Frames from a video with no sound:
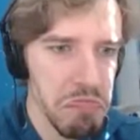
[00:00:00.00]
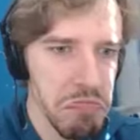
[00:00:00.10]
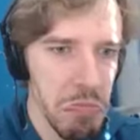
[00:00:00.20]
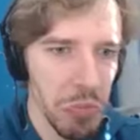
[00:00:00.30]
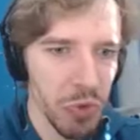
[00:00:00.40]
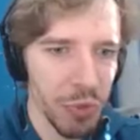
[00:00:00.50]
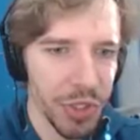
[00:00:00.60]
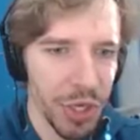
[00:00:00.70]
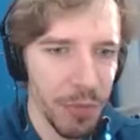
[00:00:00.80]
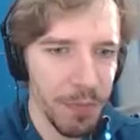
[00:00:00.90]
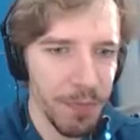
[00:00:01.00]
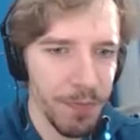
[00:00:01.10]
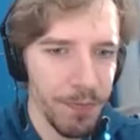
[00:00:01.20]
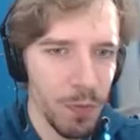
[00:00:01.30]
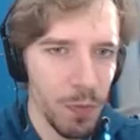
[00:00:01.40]
Super sad.
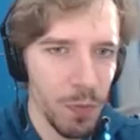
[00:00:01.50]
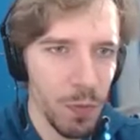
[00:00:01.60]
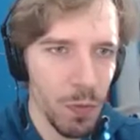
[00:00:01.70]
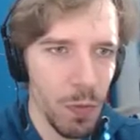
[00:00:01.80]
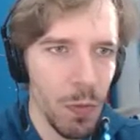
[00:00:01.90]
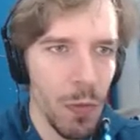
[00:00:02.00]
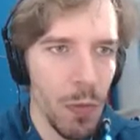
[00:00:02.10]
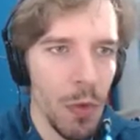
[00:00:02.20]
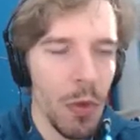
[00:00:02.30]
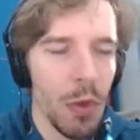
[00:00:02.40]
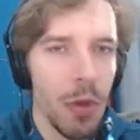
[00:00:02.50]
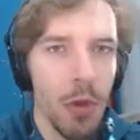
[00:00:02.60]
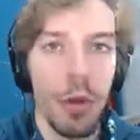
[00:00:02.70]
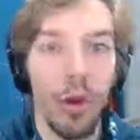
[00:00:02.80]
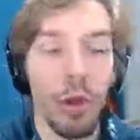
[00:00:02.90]
You
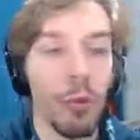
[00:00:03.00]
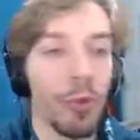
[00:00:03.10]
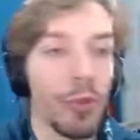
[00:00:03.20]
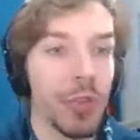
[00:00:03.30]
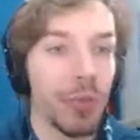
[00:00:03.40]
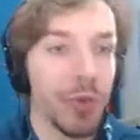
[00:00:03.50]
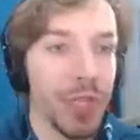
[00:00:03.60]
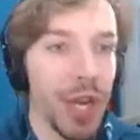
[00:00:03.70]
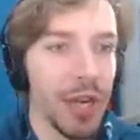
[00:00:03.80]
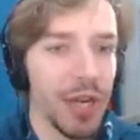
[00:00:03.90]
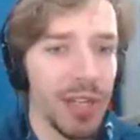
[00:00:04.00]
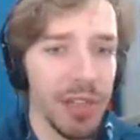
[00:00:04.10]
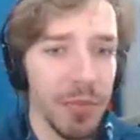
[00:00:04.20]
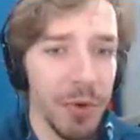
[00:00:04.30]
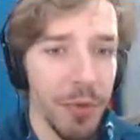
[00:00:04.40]
know that movie, Super Sad? That's
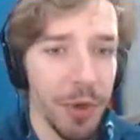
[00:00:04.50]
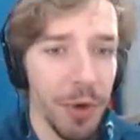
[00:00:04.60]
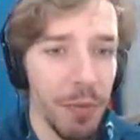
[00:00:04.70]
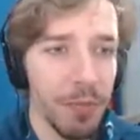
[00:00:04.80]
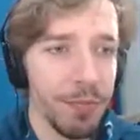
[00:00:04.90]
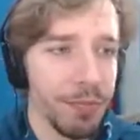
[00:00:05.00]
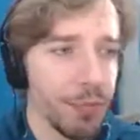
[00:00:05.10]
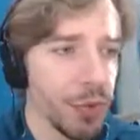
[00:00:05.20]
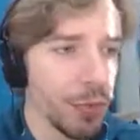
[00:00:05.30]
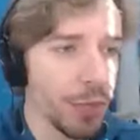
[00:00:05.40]
me right now. So me.